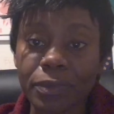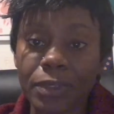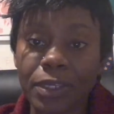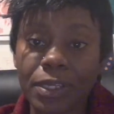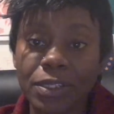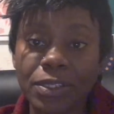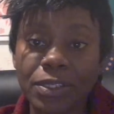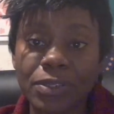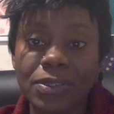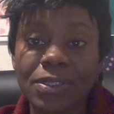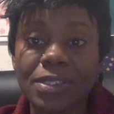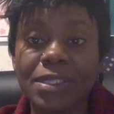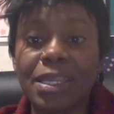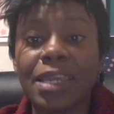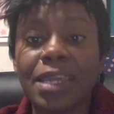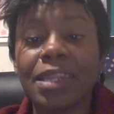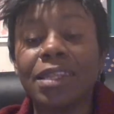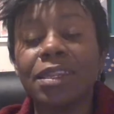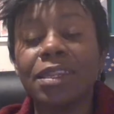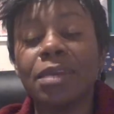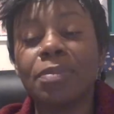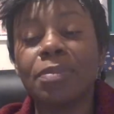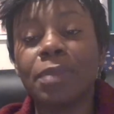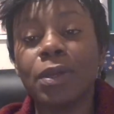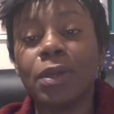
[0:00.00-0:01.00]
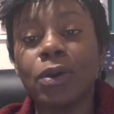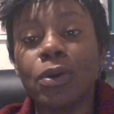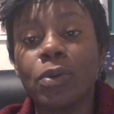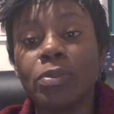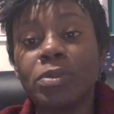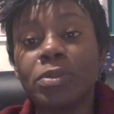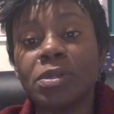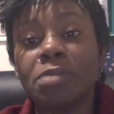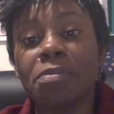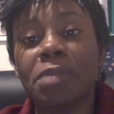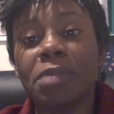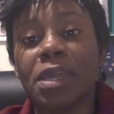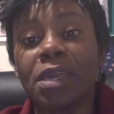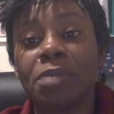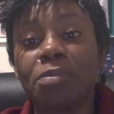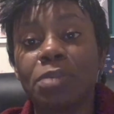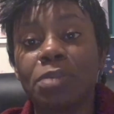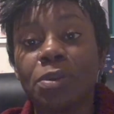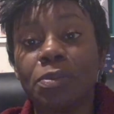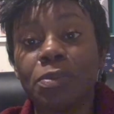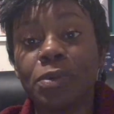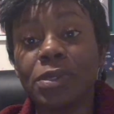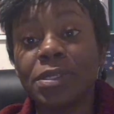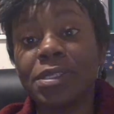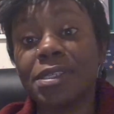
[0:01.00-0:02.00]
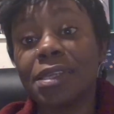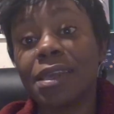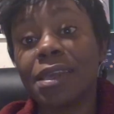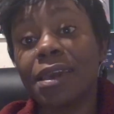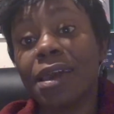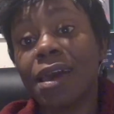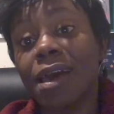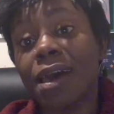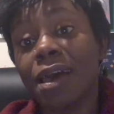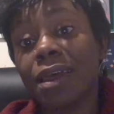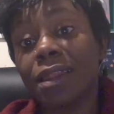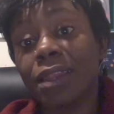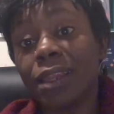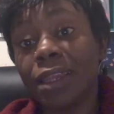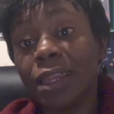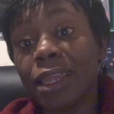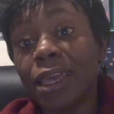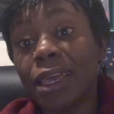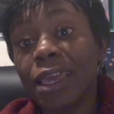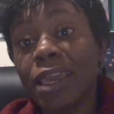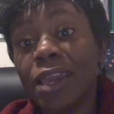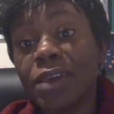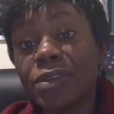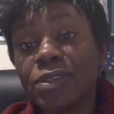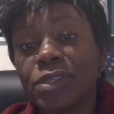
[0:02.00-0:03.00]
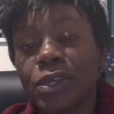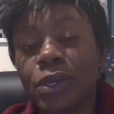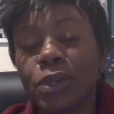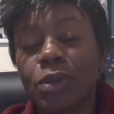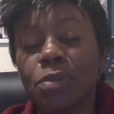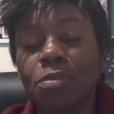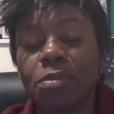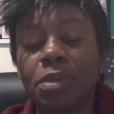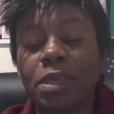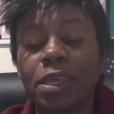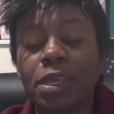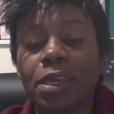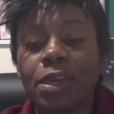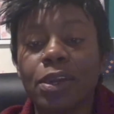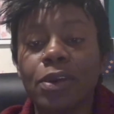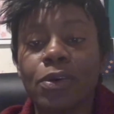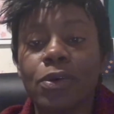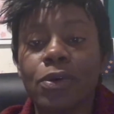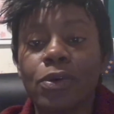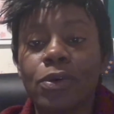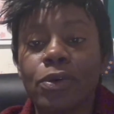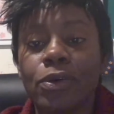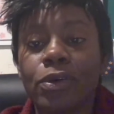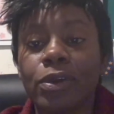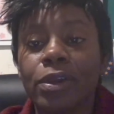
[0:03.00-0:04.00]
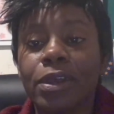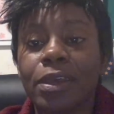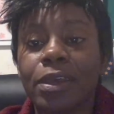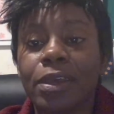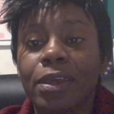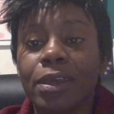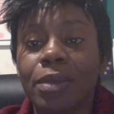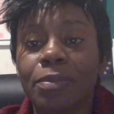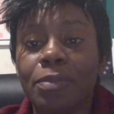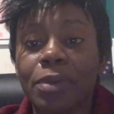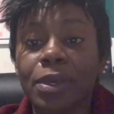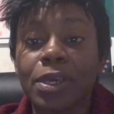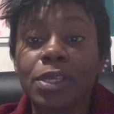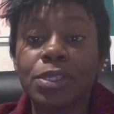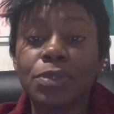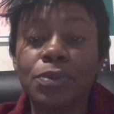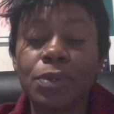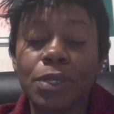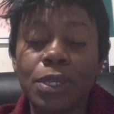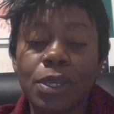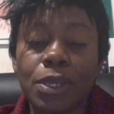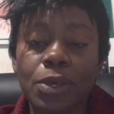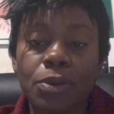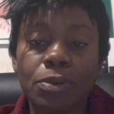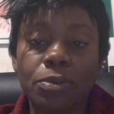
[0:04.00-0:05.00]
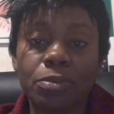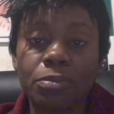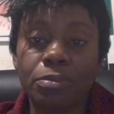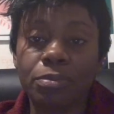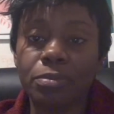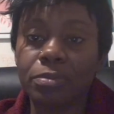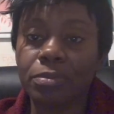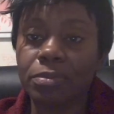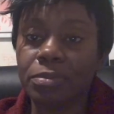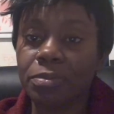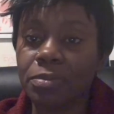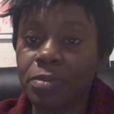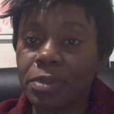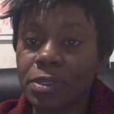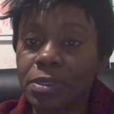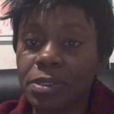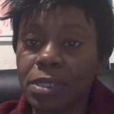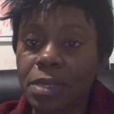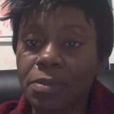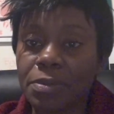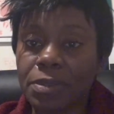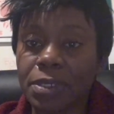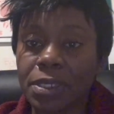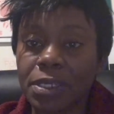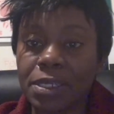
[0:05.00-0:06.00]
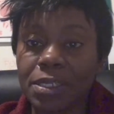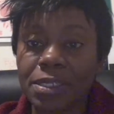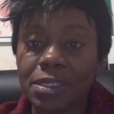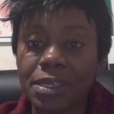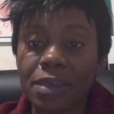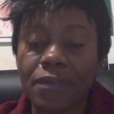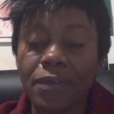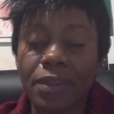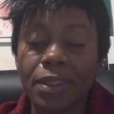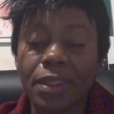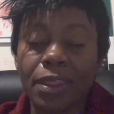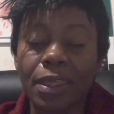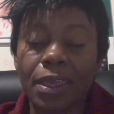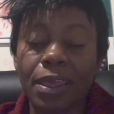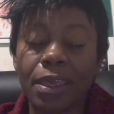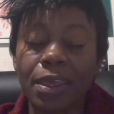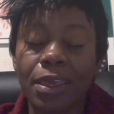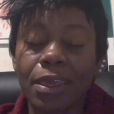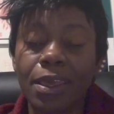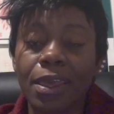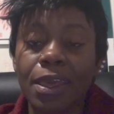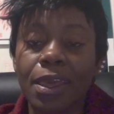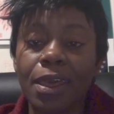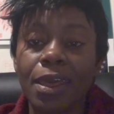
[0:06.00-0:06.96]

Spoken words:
to setting up the home to make people see how the layout's going to be, or because we know perception is everything.